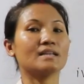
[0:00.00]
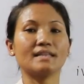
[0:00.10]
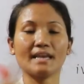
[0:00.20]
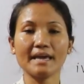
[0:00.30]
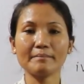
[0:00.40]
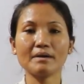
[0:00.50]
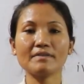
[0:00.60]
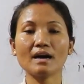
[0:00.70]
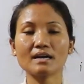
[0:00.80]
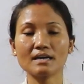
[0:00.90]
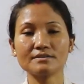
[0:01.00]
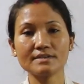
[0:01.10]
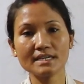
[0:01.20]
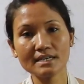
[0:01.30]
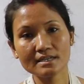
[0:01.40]
the name of our
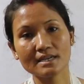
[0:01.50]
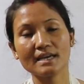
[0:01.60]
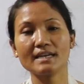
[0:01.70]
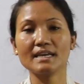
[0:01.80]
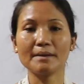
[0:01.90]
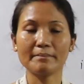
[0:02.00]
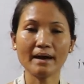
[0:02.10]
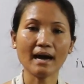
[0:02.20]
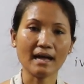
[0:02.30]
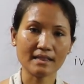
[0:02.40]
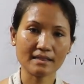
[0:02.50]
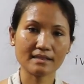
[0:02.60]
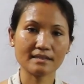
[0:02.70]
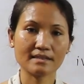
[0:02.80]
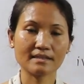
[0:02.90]
country, Nepal.
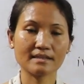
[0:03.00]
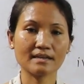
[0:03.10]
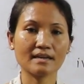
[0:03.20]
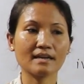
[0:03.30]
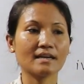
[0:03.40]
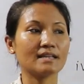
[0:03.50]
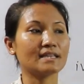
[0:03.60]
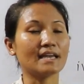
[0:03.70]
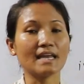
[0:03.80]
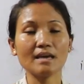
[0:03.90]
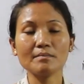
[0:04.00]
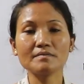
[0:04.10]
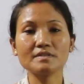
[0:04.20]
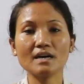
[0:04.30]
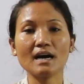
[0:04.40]
The name
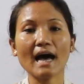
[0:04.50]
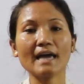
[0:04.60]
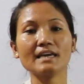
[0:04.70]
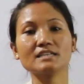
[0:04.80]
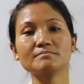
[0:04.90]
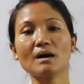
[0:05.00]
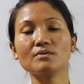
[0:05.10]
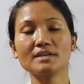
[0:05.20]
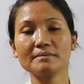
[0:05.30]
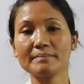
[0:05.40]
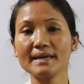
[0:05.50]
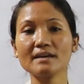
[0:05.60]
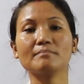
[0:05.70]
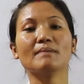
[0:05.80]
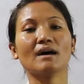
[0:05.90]
of the highest mountain
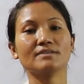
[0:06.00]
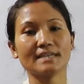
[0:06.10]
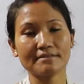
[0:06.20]
peak, Mount